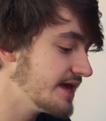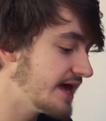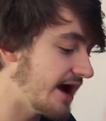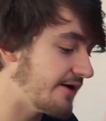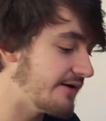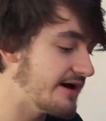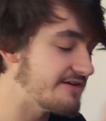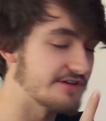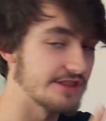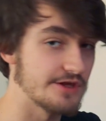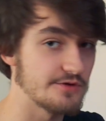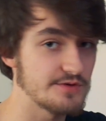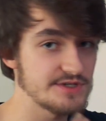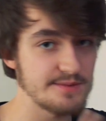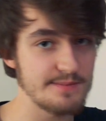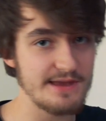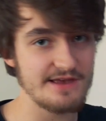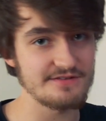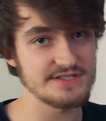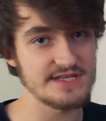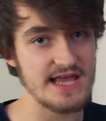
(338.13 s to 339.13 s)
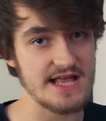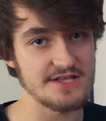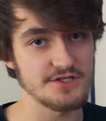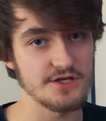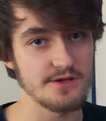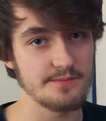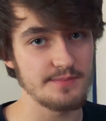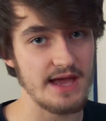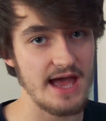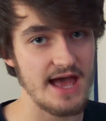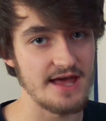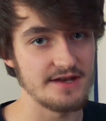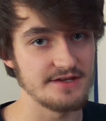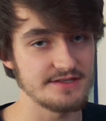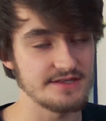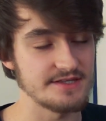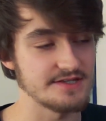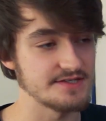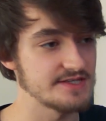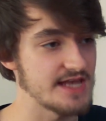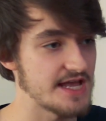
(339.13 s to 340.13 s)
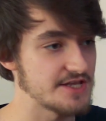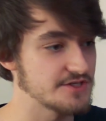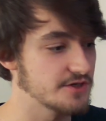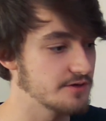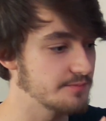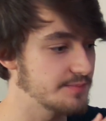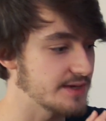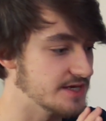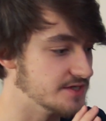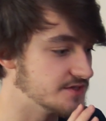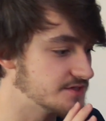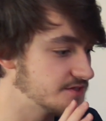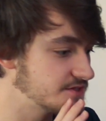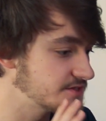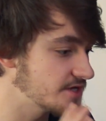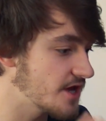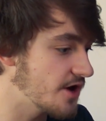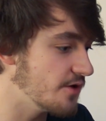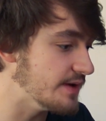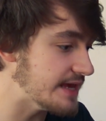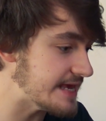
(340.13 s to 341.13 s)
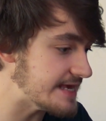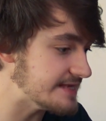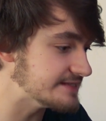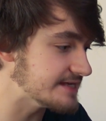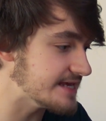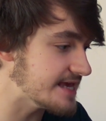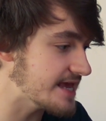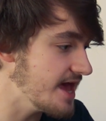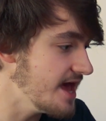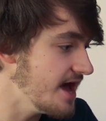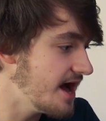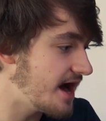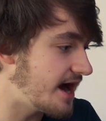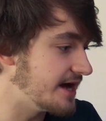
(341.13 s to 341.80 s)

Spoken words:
However, there is a bit of setup, and the setup is so easy.